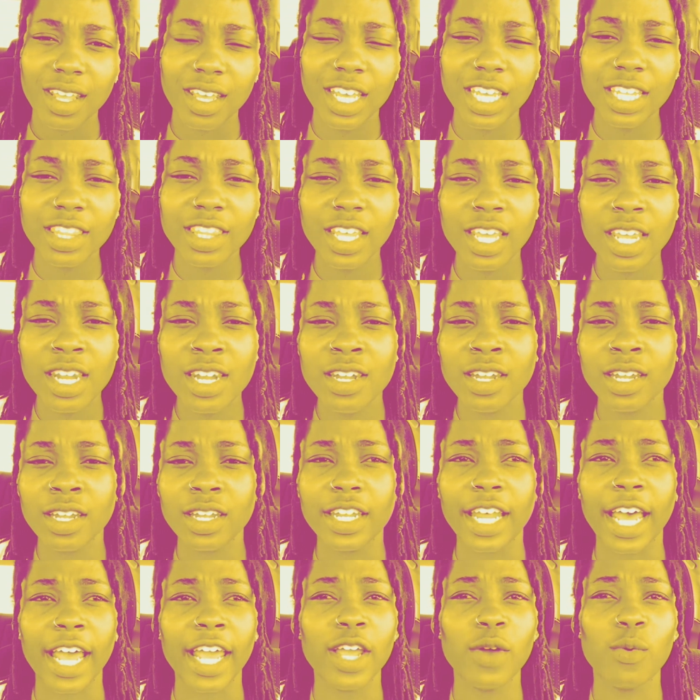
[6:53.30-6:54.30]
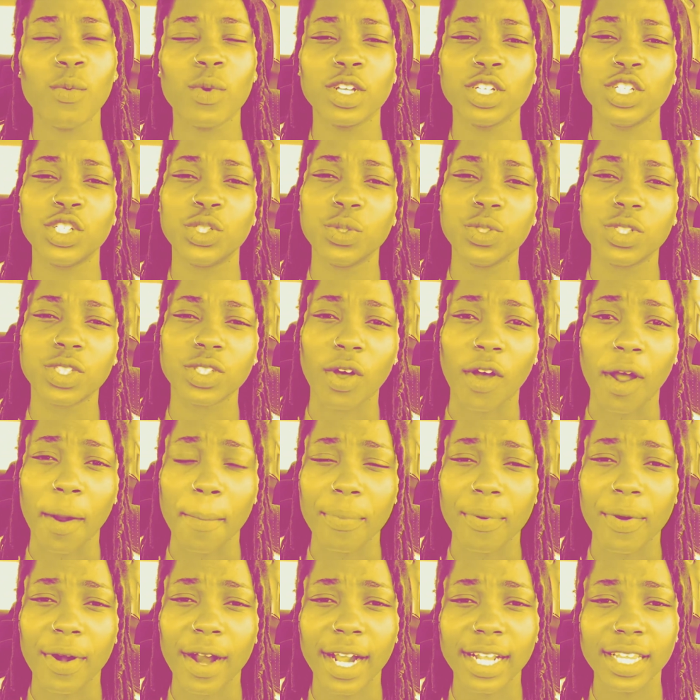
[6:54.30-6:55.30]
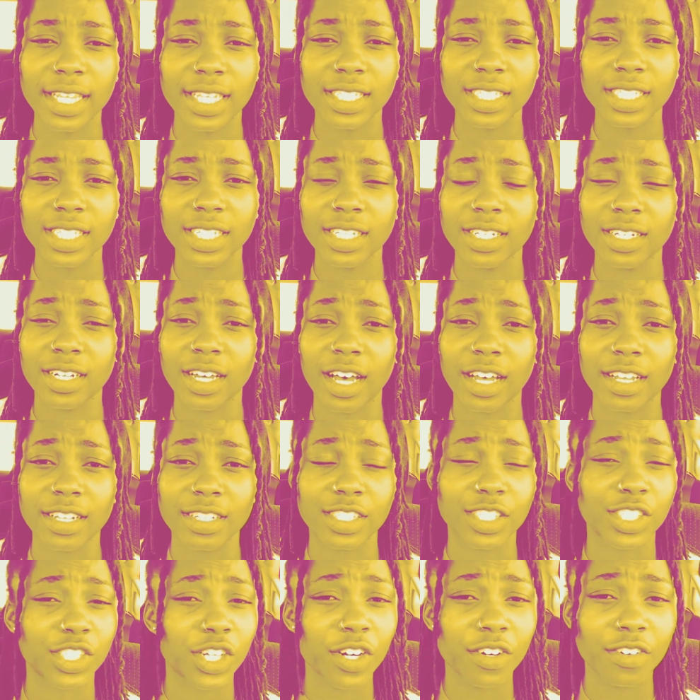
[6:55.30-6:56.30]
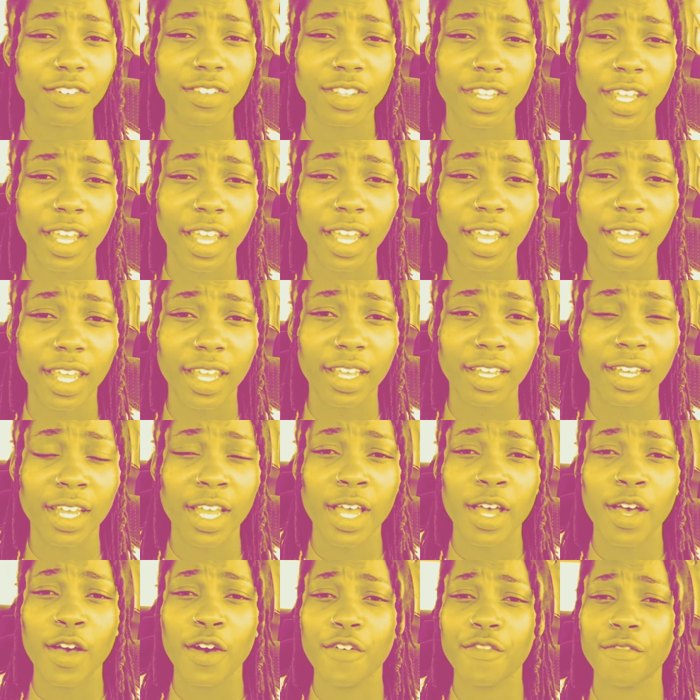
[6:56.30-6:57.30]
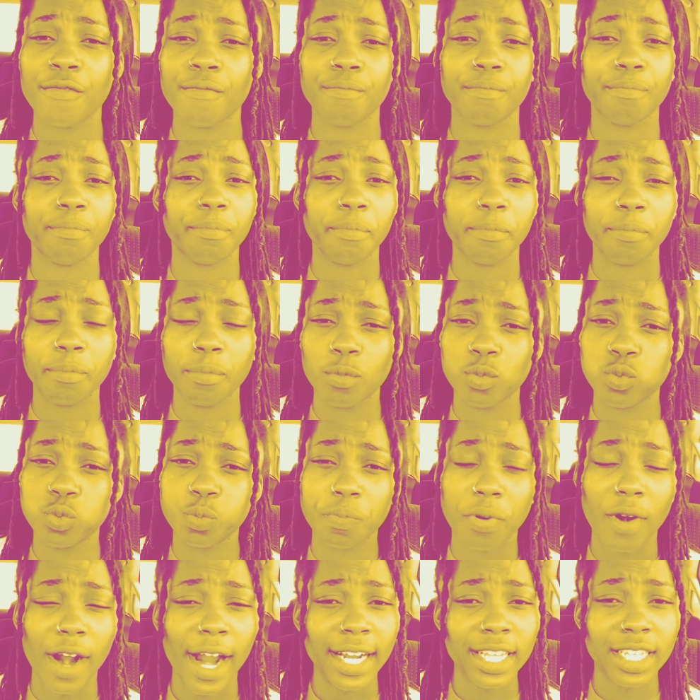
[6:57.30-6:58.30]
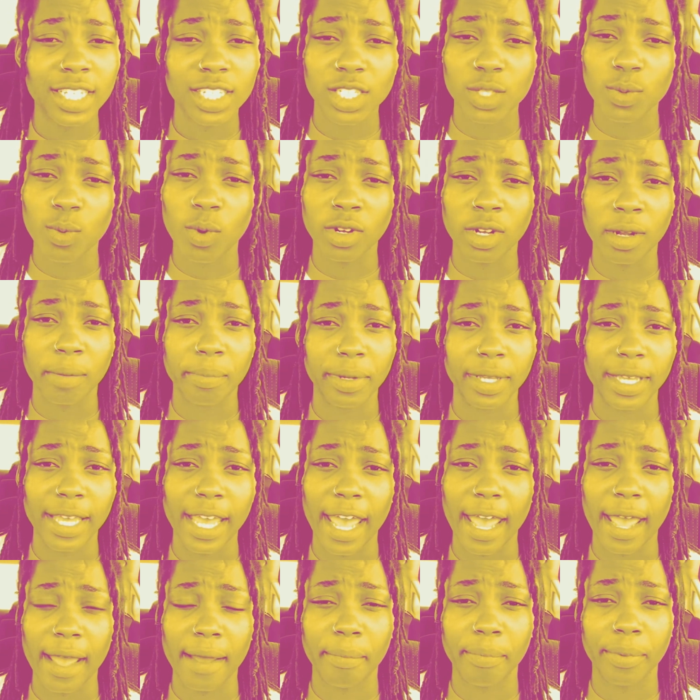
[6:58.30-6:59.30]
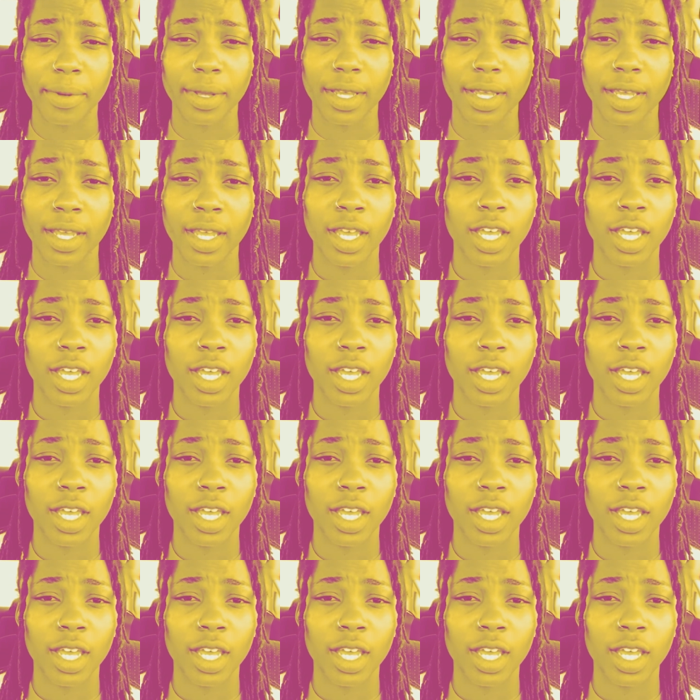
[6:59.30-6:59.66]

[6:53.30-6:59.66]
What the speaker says: at the end of the day, once you start practicing a certain thing, practice want to be happy.